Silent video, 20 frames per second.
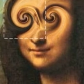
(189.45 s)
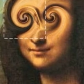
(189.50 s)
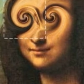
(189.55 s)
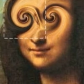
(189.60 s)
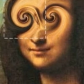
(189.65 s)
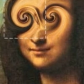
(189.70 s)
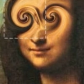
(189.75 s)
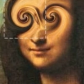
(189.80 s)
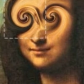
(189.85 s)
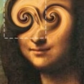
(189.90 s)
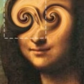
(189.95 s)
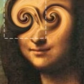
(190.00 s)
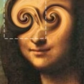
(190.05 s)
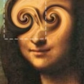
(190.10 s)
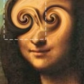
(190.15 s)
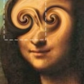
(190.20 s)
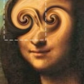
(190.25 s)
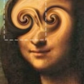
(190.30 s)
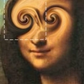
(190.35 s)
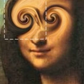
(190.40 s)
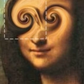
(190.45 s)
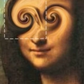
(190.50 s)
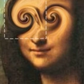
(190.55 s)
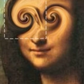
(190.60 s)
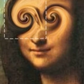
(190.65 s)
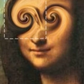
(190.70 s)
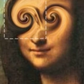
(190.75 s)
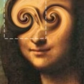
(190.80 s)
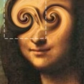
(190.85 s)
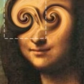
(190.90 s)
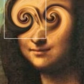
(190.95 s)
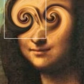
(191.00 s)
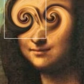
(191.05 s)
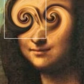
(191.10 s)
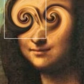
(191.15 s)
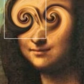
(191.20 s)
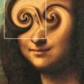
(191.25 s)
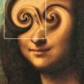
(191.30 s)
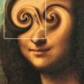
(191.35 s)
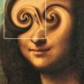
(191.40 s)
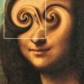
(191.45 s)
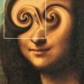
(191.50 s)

(no one is talking)